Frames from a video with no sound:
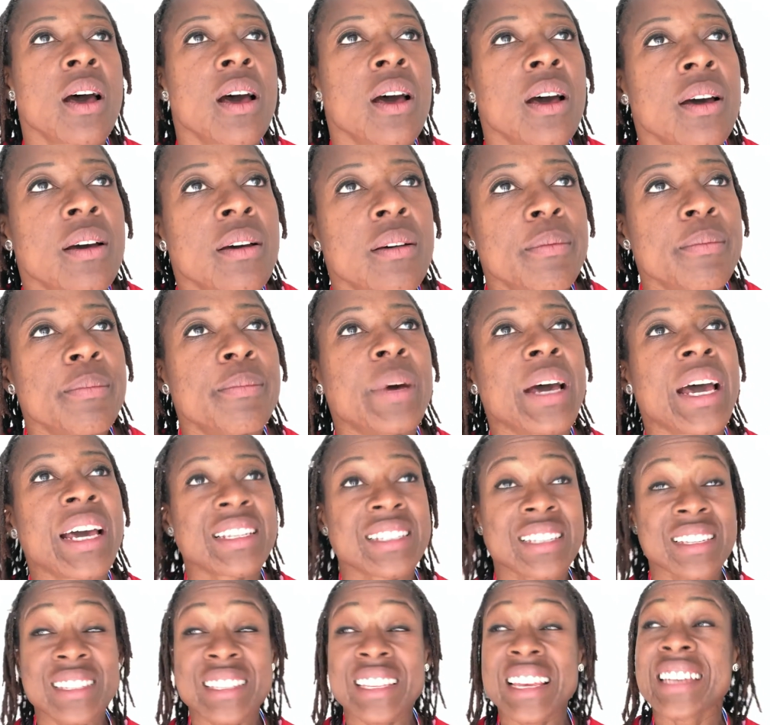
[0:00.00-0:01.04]
But
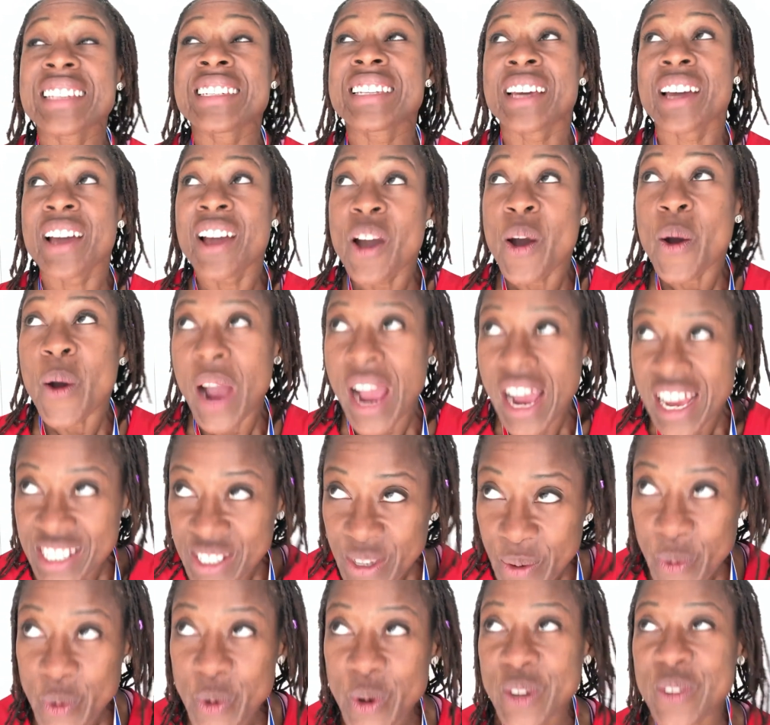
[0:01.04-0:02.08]
as I said, as
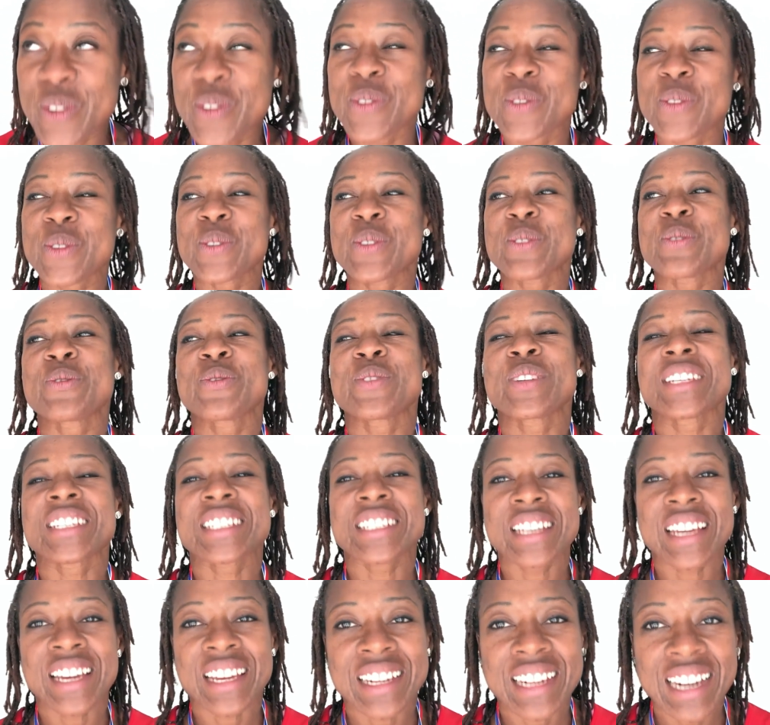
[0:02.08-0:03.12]
I walked through the
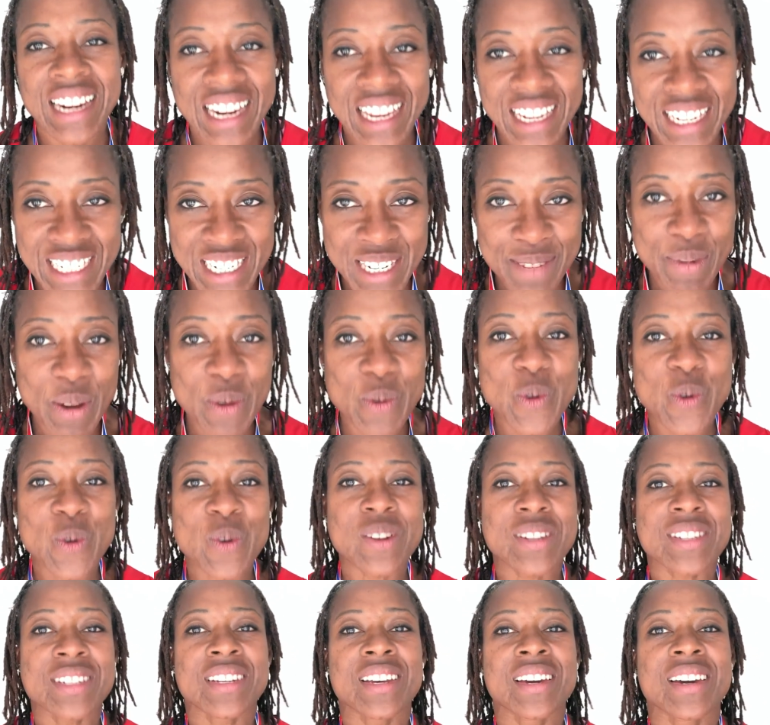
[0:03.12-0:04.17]
finish line, collected my
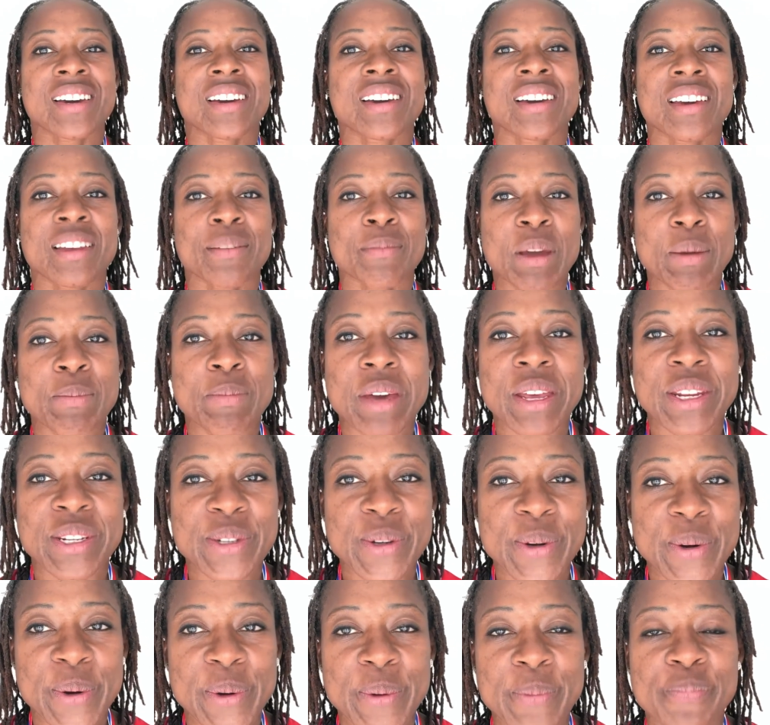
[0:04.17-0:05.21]
water and my
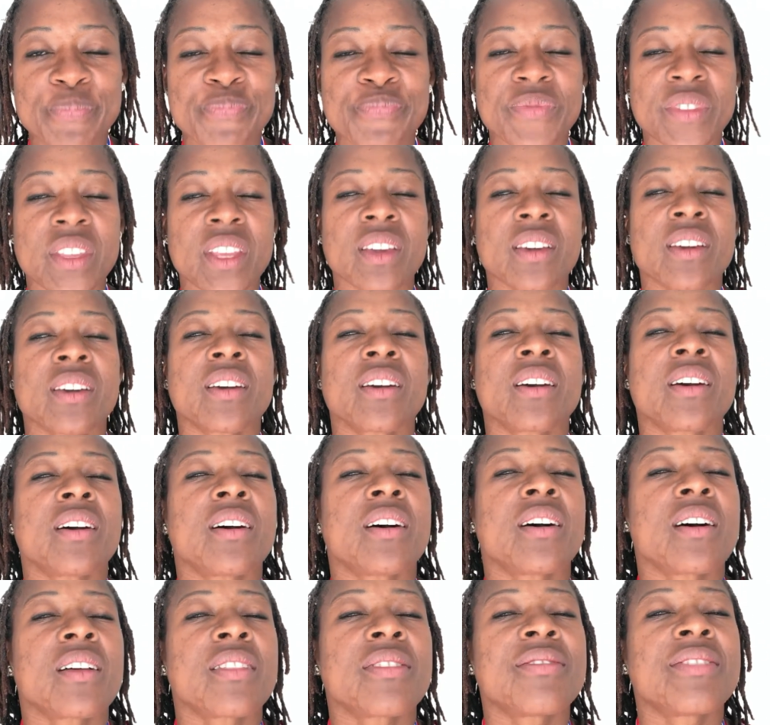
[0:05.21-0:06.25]
medal,
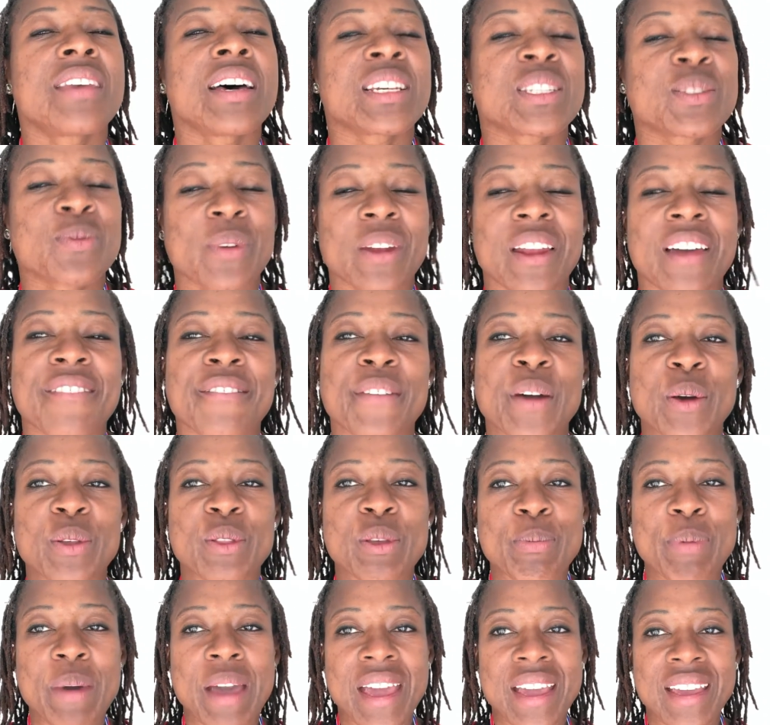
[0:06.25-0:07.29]
that's when I felt
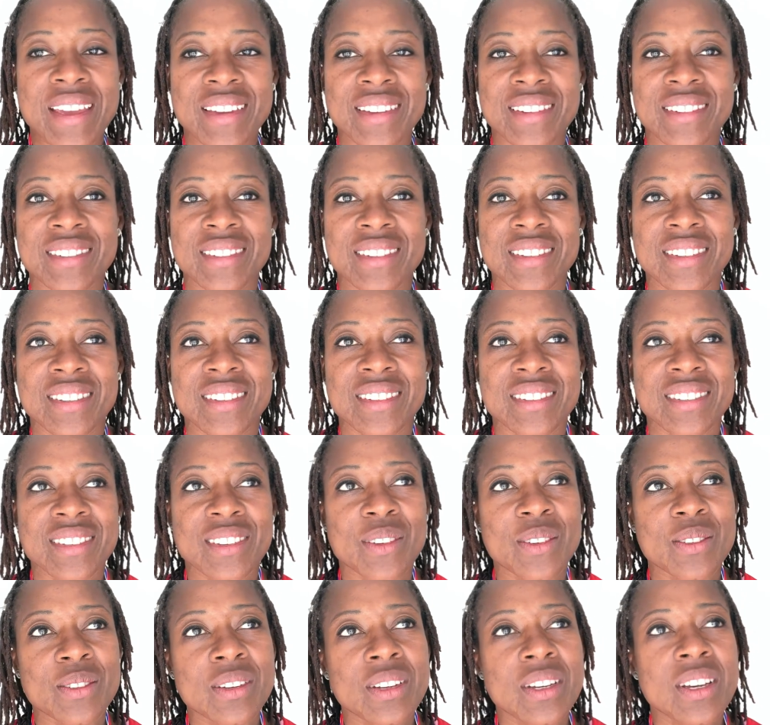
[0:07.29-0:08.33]
the pain.
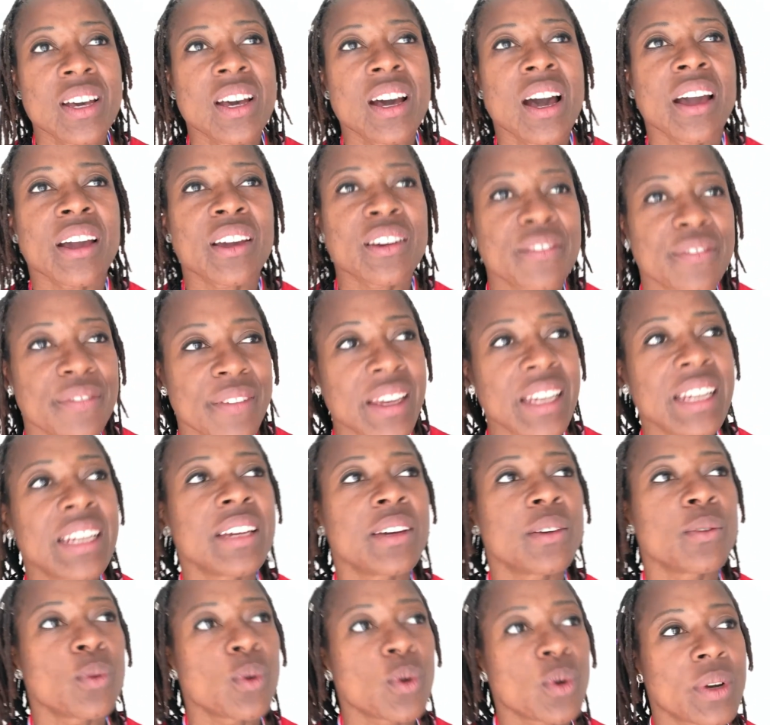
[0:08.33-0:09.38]
So I could feel
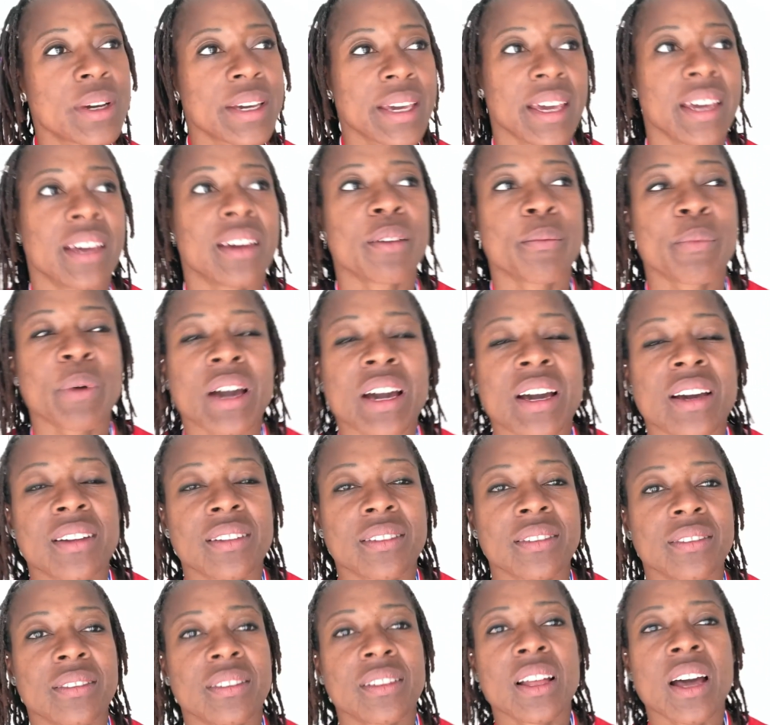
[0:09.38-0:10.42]
it walking, but
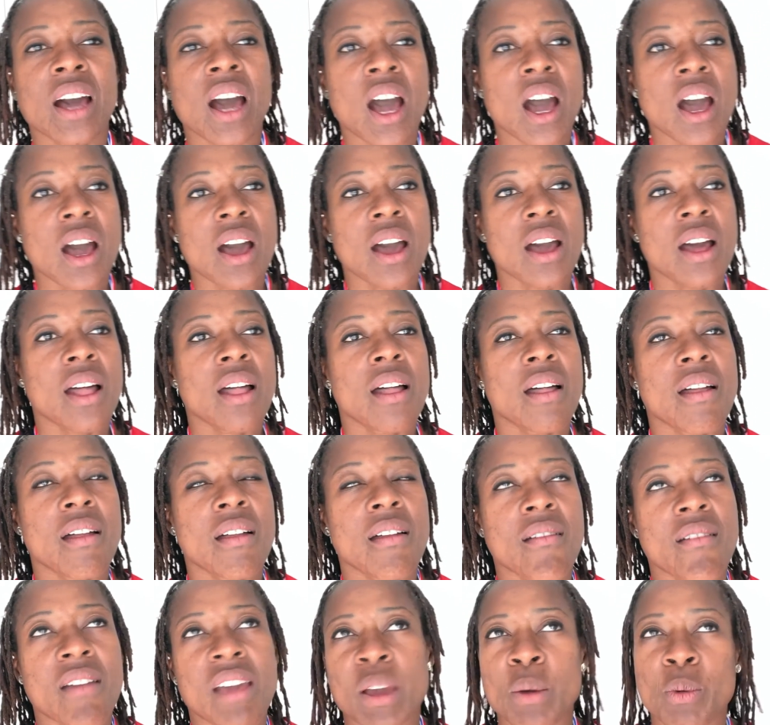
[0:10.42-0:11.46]

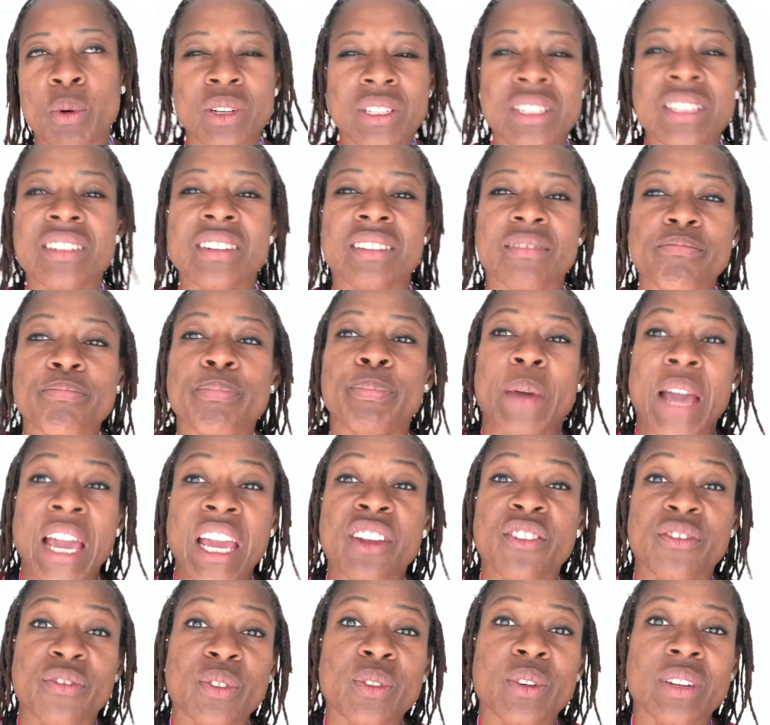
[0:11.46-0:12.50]
it wasn't
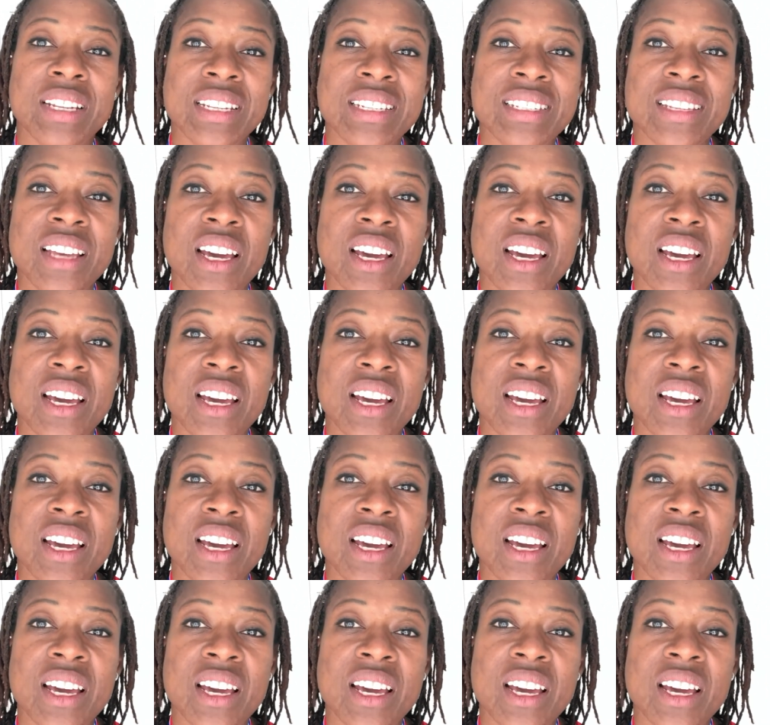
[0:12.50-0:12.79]
painful as